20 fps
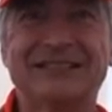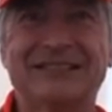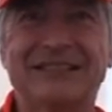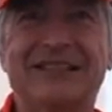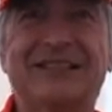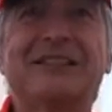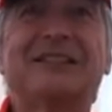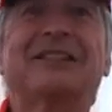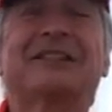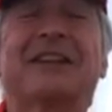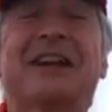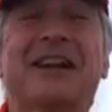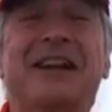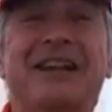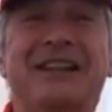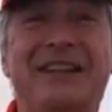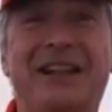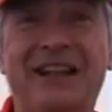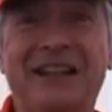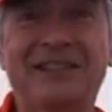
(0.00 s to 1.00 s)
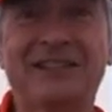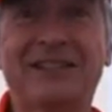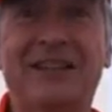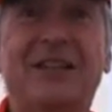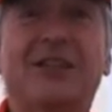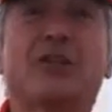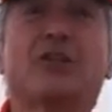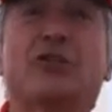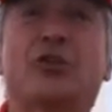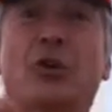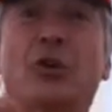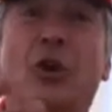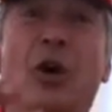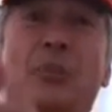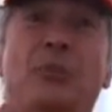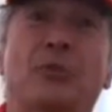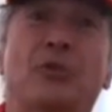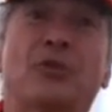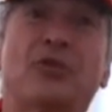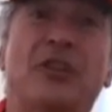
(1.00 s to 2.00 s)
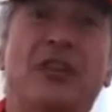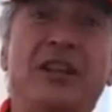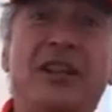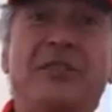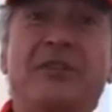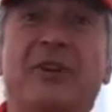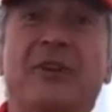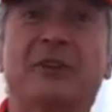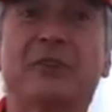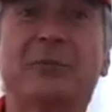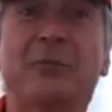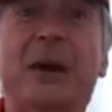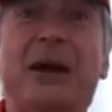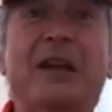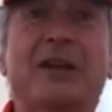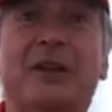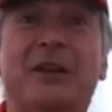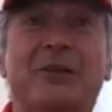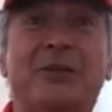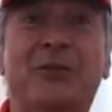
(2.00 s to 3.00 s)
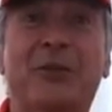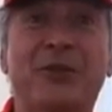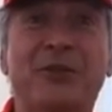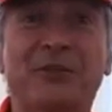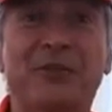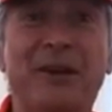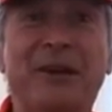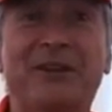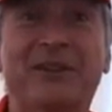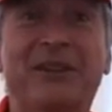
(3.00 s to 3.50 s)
And you should come to Geneva, to my country as well.